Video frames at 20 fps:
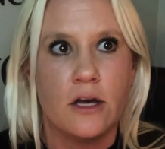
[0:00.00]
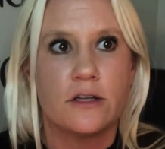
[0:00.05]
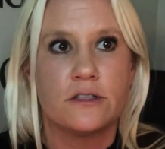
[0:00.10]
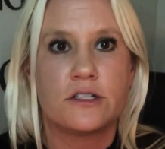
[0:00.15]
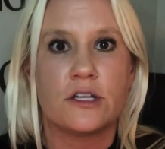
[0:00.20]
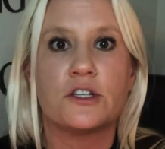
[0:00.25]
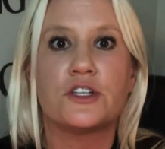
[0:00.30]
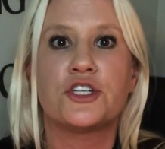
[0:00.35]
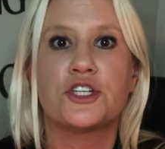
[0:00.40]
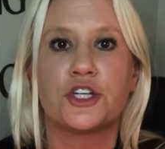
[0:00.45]

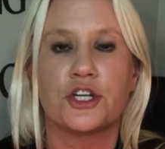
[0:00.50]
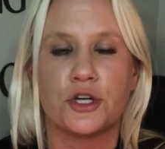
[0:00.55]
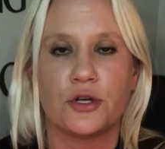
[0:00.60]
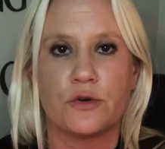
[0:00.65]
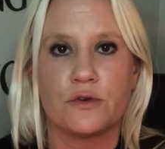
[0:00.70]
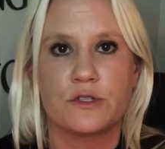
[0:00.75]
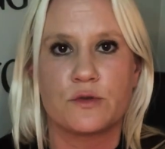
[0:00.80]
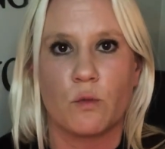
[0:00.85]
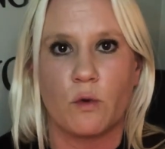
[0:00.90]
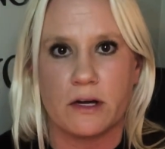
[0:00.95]
to
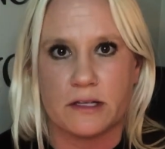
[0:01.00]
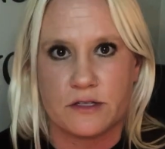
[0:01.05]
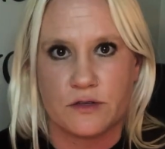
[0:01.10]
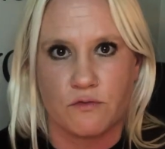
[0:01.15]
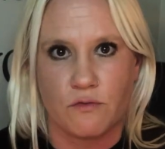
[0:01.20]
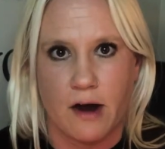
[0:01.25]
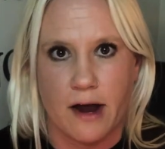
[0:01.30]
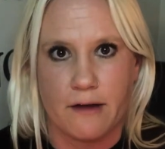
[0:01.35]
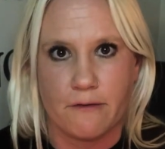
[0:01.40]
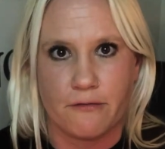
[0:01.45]
choose what's
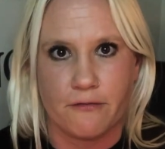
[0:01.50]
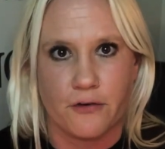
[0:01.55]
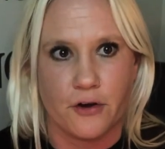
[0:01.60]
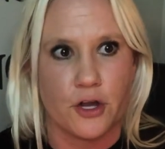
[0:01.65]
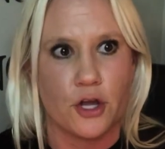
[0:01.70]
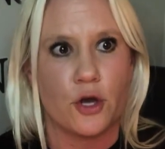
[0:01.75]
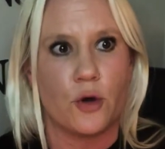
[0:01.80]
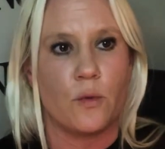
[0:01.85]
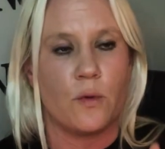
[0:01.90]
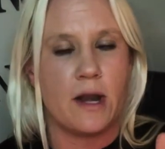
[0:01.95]
right for
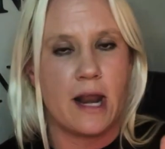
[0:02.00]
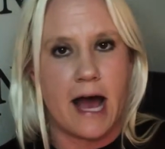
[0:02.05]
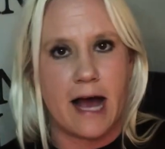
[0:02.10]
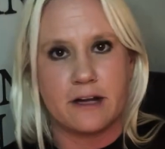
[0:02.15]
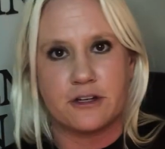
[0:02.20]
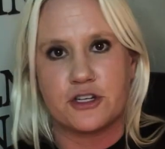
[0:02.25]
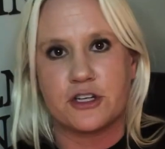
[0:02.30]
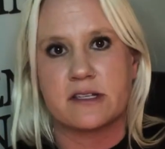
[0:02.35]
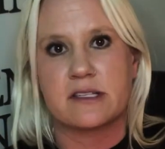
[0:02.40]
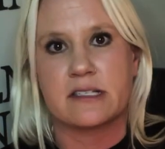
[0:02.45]
you,
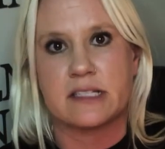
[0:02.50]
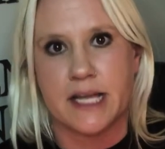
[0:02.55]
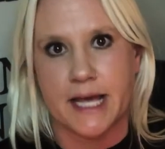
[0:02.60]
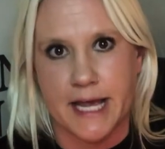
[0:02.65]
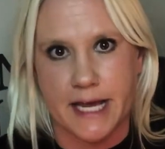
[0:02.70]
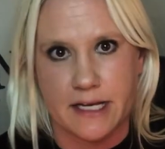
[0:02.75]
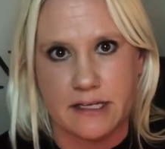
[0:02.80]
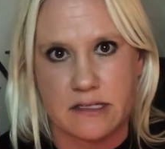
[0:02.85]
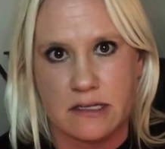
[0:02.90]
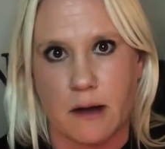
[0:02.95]
not just
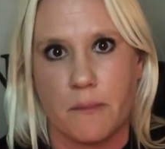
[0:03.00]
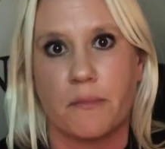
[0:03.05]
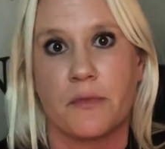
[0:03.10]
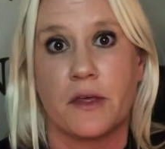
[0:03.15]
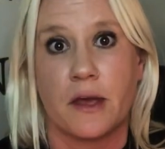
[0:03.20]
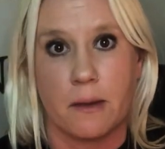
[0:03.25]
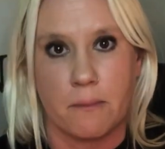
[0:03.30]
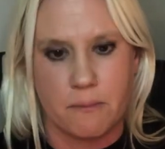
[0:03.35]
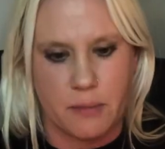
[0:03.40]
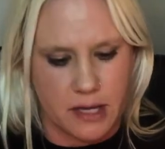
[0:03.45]
take
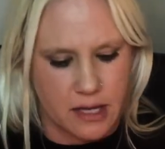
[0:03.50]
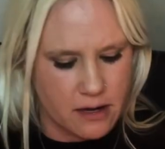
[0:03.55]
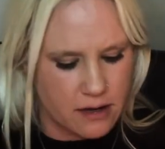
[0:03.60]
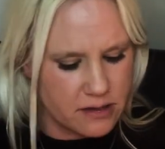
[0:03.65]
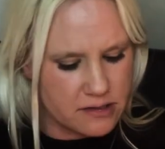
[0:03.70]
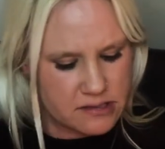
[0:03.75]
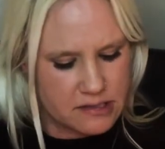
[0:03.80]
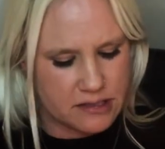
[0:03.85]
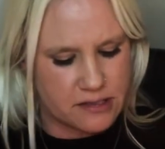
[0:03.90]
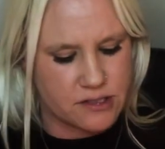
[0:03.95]
something
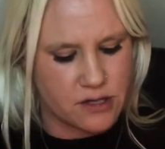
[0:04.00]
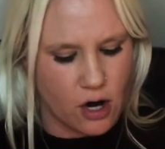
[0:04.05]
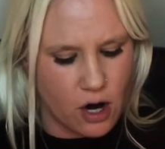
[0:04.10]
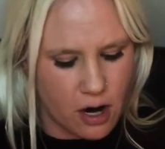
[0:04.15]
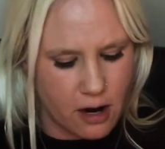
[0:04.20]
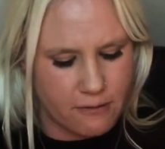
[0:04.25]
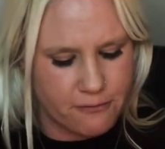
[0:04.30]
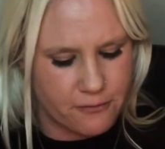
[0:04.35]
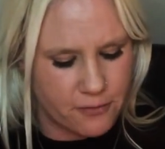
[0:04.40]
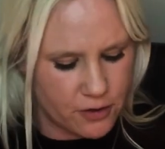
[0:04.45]
because it's
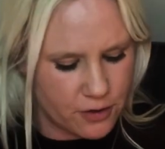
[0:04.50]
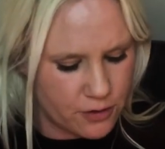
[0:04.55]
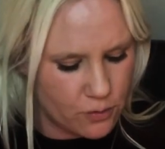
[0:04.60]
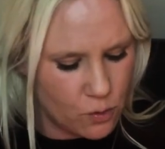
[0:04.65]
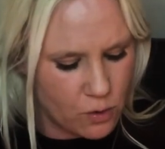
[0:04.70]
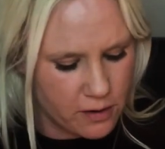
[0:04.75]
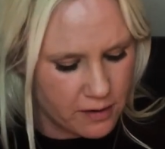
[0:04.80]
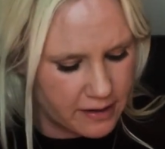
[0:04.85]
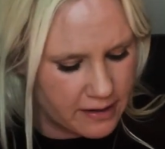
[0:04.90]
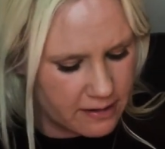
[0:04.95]
offered
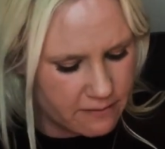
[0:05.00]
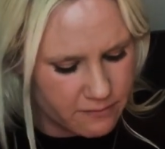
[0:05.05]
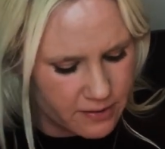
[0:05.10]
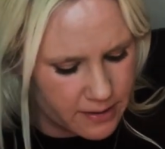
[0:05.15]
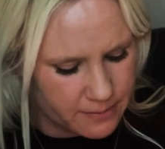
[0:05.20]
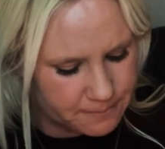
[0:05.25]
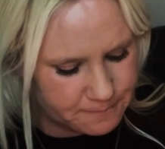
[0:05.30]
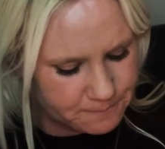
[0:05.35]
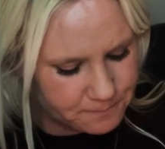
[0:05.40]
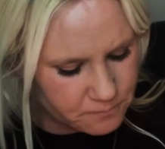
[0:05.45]
or
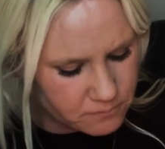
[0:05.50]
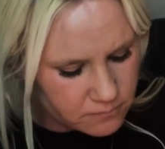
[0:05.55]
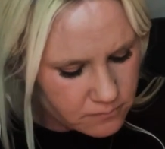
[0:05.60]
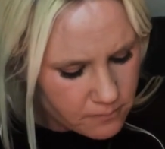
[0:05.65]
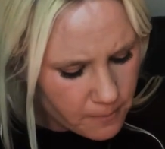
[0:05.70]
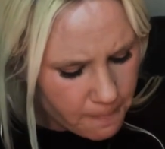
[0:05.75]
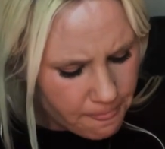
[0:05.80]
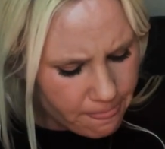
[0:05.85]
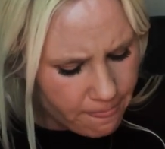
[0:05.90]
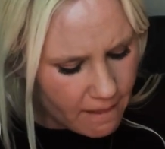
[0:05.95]
given.
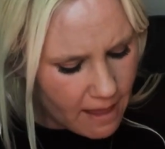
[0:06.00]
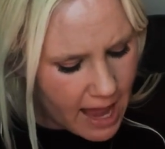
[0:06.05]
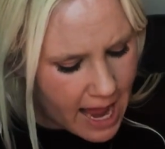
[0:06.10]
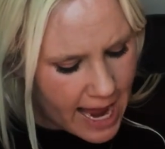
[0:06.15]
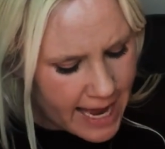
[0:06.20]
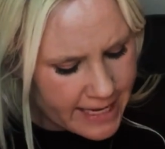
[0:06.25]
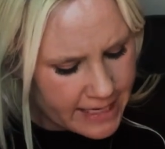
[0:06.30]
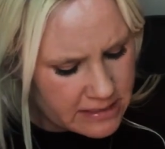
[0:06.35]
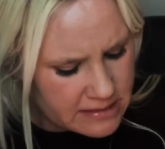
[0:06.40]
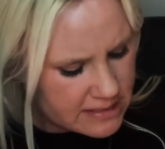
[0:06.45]

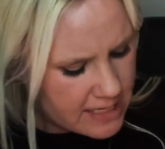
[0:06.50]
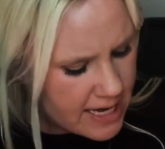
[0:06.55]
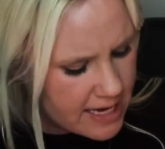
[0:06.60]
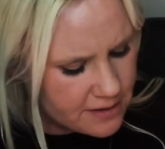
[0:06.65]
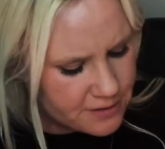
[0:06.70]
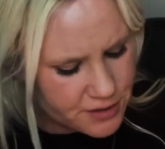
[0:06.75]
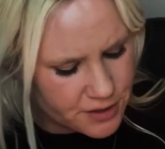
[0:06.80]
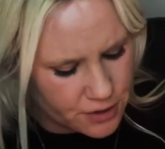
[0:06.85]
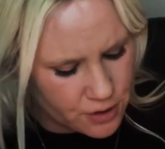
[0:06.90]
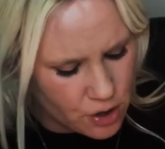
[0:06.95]
I
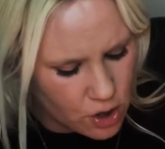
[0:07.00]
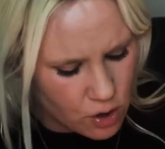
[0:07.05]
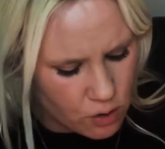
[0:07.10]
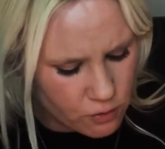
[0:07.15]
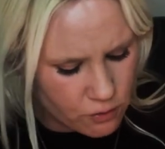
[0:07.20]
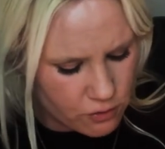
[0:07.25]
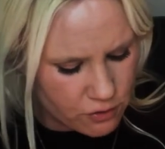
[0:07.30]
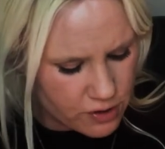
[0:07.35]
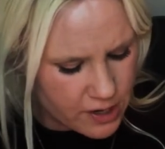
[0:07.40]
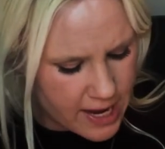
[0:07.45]
intend to
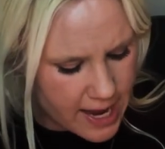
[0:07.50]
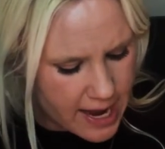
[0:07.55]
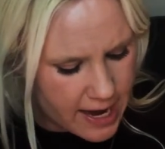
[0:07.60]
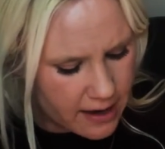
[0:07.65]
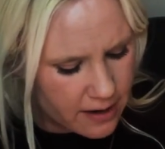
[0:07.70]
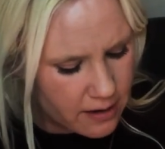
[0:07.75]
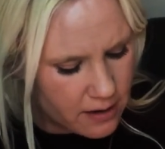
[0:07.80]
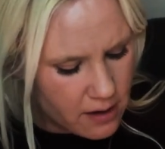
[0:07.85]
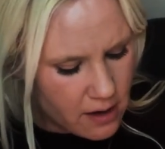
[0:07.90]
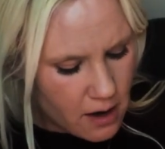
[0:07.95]

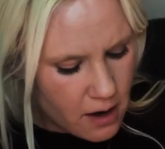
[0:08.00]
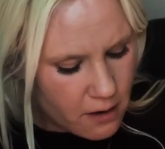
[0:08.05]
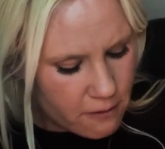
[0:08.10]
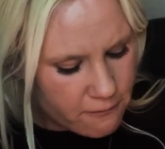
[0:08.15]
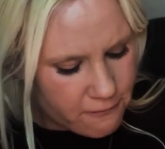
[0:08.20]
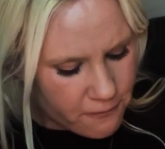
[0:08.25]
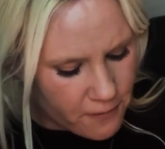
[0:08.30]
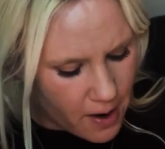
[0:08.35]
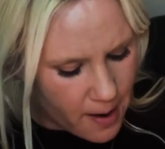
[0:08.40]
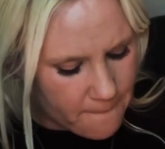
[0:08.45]
co-create
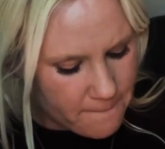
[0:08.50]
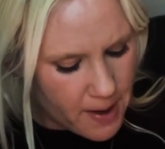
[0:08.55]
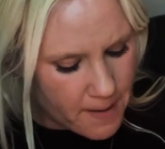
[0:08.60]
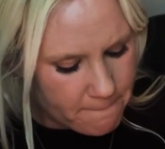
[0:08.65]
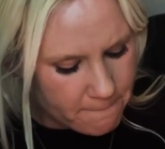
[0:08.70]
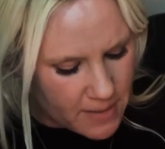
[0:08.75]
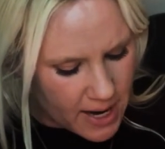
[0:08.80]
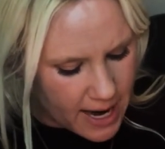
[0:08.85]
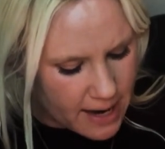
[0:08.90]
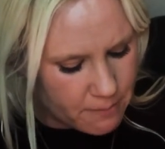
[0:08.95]

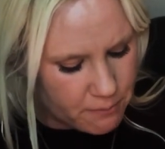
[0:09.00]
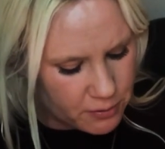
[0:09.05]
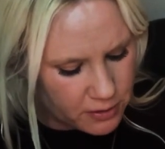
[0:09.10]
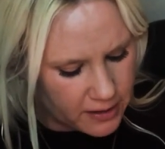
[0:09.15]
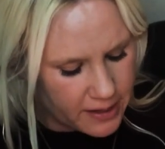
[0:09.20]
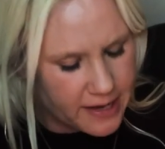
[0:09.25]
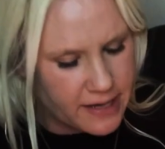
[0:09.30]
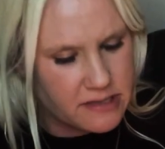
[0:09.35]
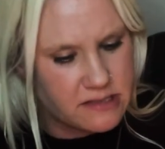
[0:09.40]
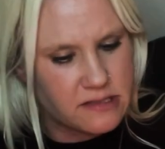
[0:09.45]
from my
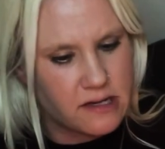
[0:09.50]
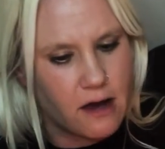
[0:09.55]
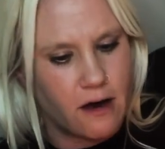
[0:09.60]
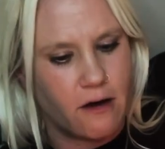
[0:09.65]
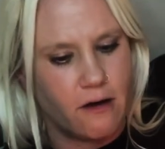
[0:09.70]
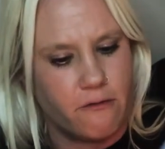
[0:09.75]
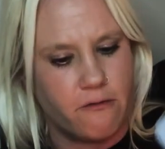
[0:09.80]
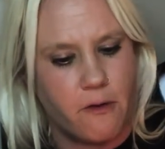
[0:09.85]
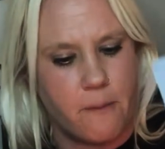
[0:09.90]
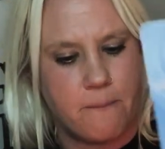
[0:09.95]
place
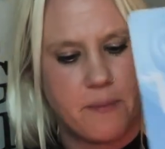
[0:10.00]
of